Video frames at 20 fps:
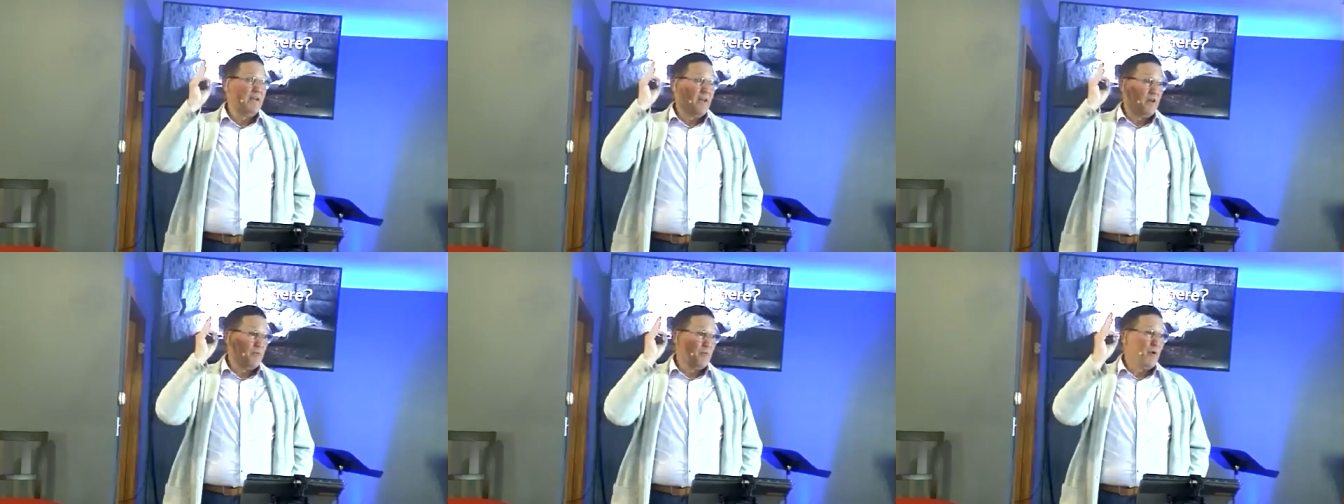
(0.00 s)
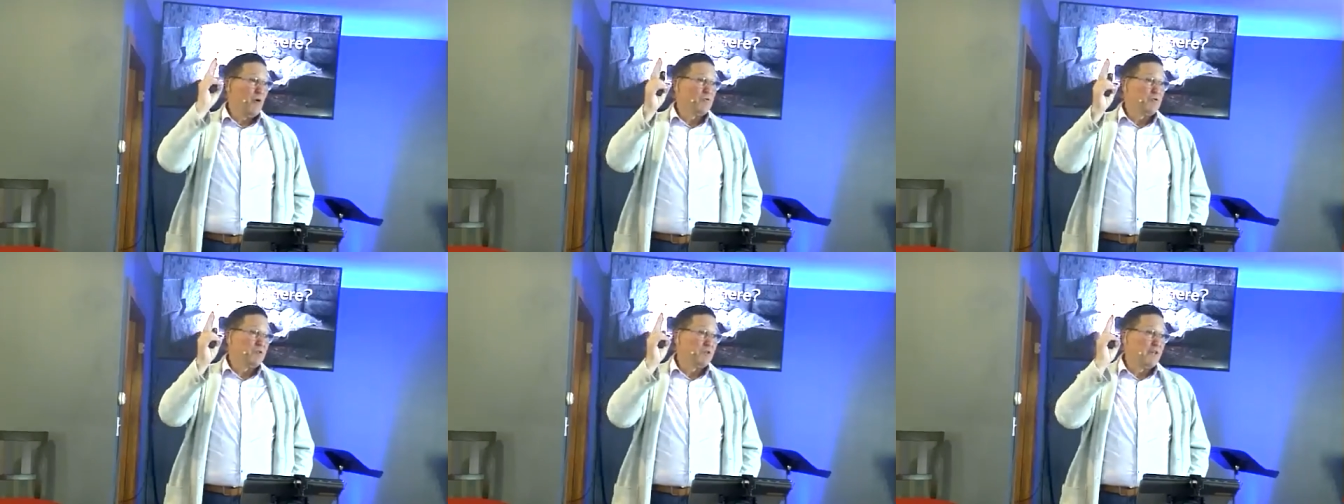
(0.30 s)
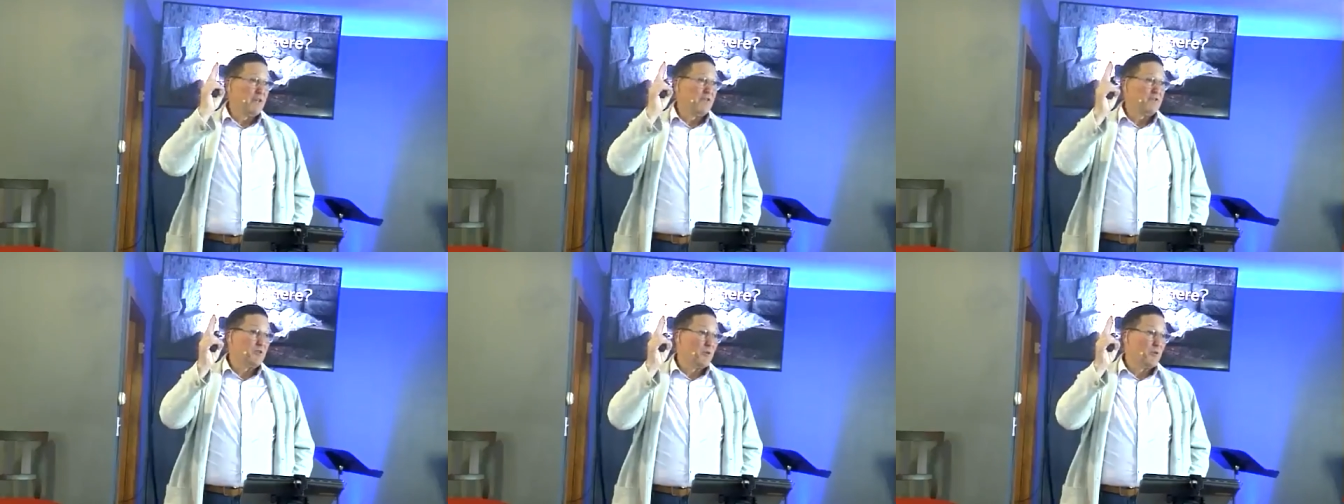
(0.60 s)
and rose
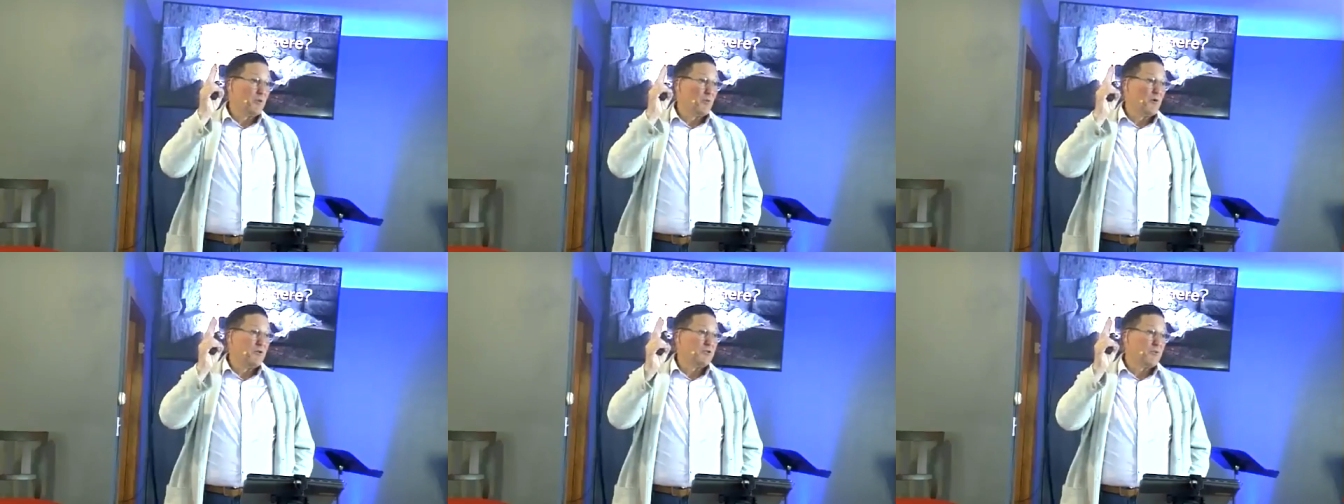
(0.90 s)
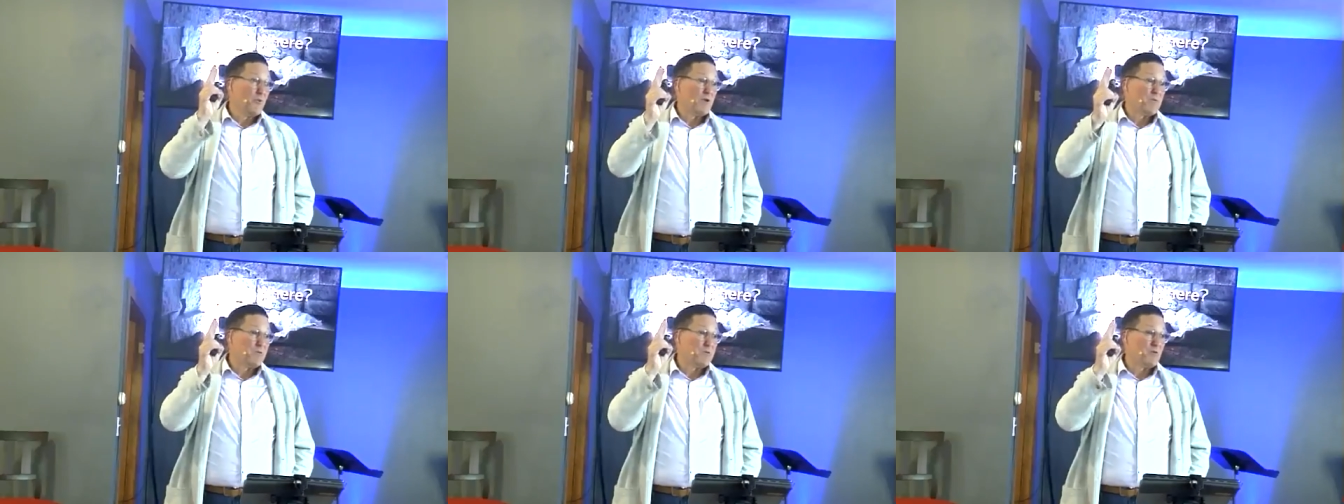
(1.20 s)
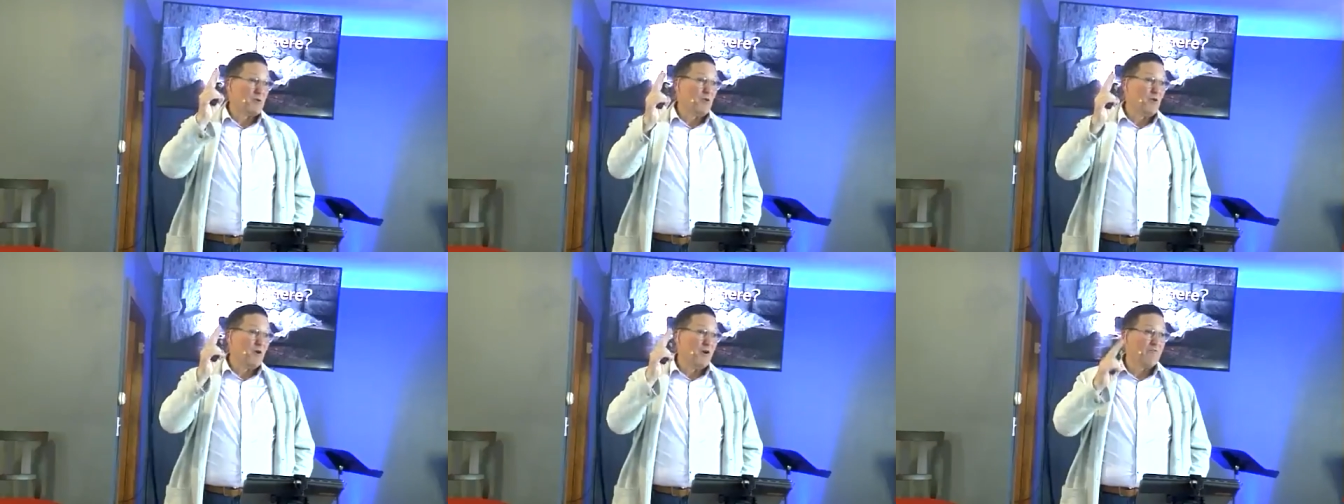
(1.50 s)
again to the resurrection
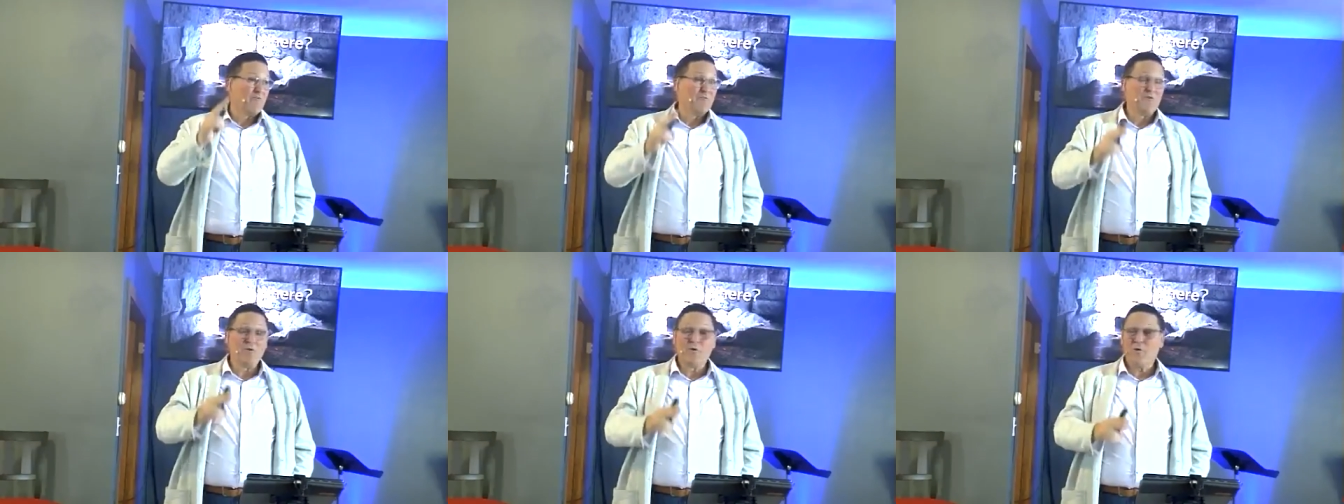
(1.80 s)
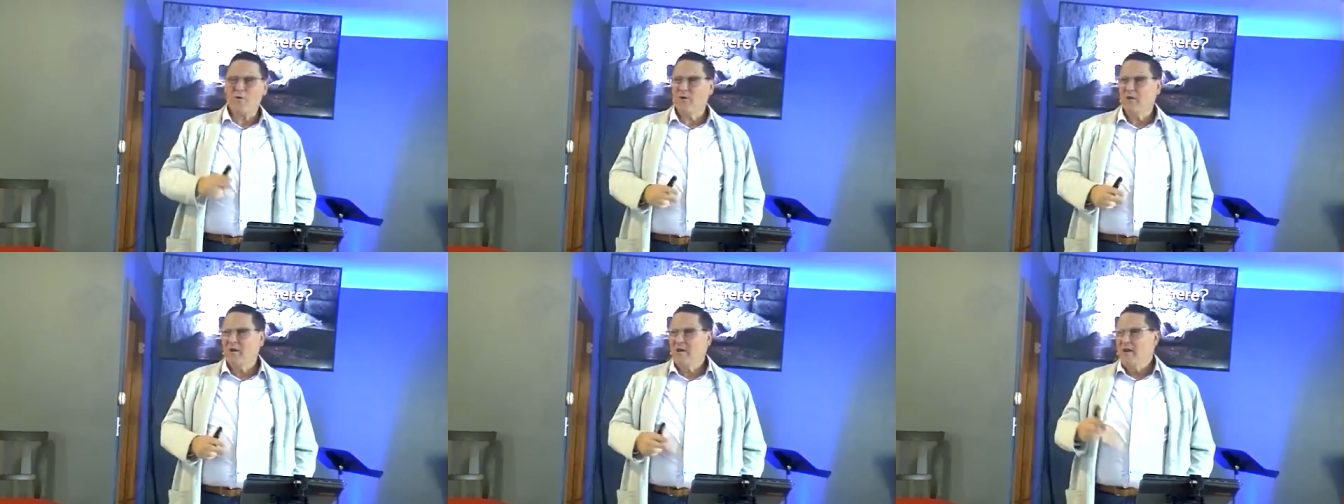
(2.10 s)
so long for.